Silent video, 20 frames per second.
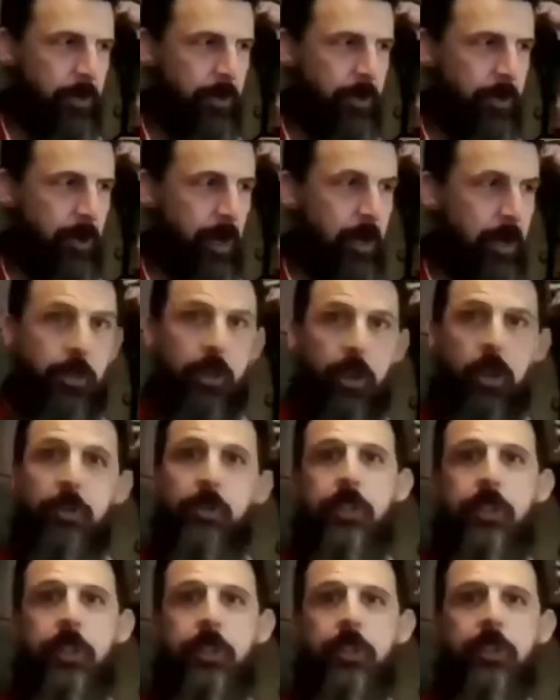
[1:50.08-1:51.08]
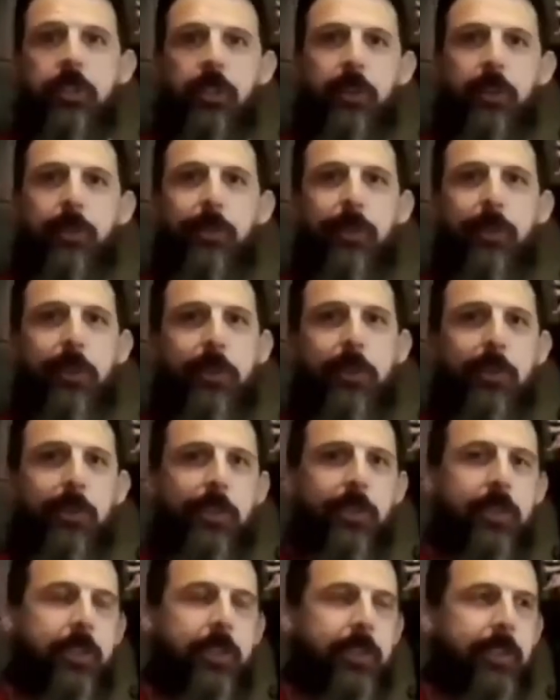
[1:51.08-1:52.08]
Chuck Jones is the
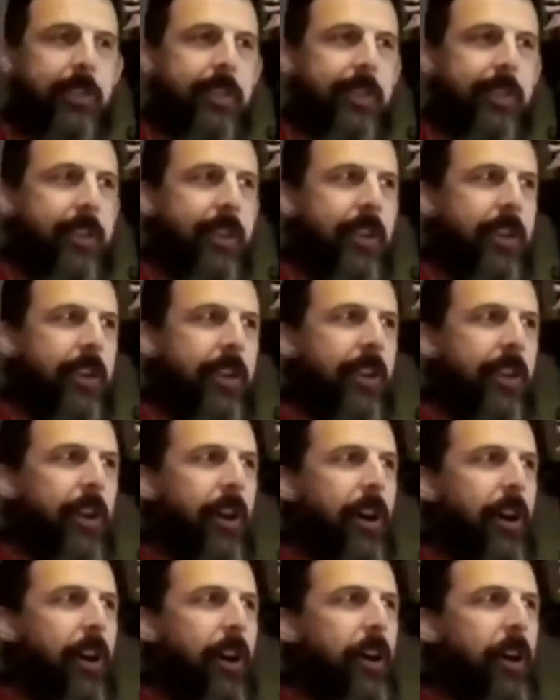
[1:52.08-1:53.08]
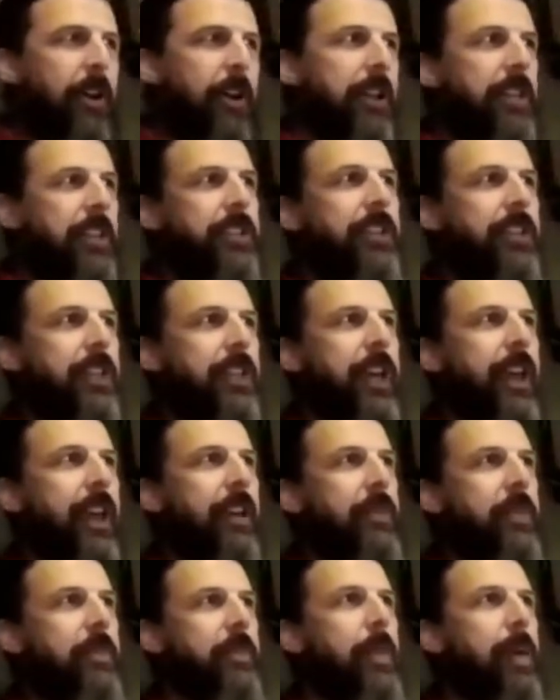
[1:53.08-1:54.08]
first artist that I
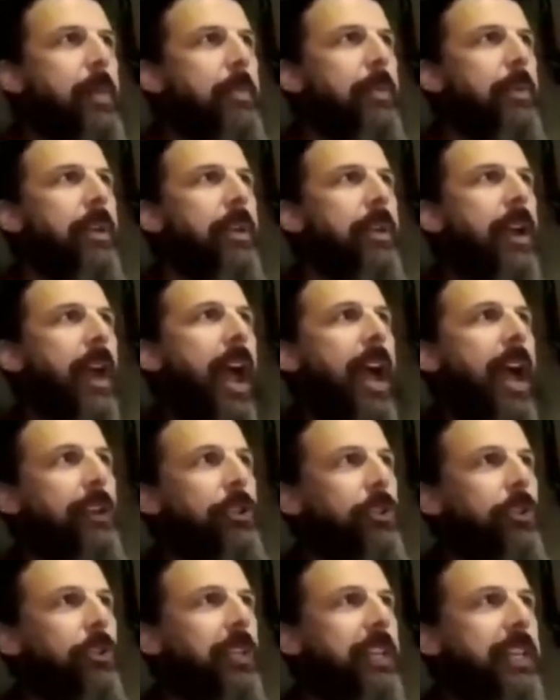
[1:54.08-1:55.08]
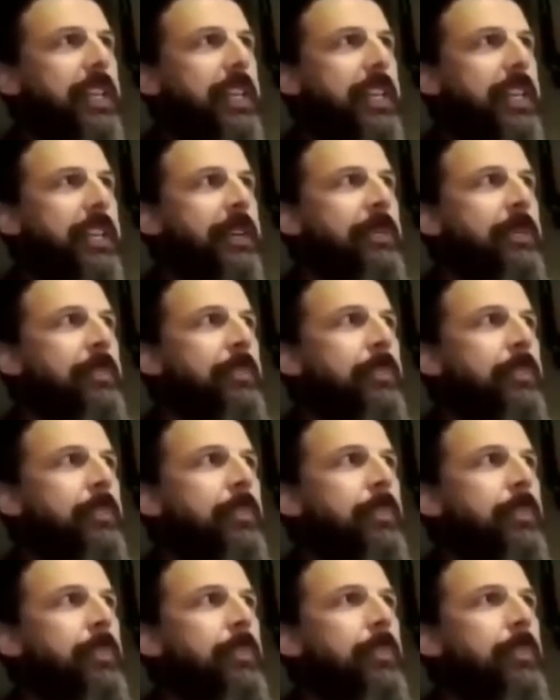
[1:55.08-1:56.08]
remember actually
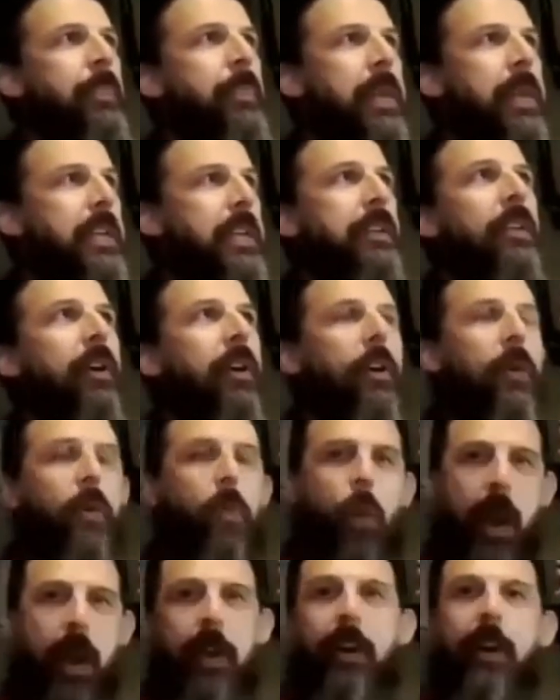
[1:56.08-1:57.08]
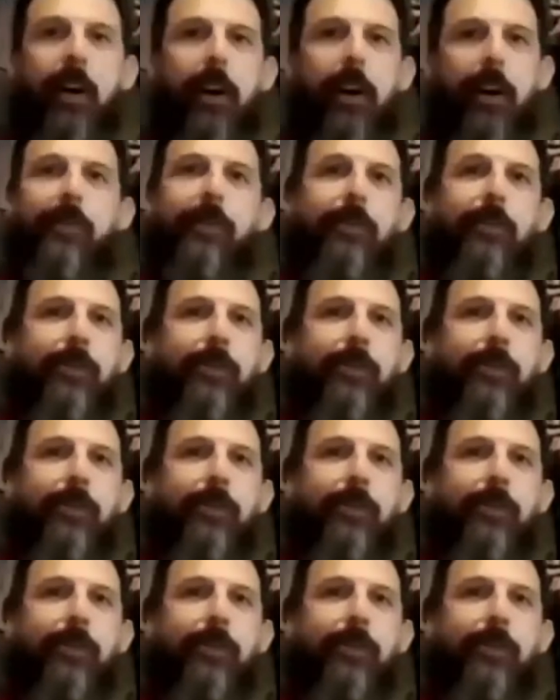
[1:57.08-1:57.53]
being aware of.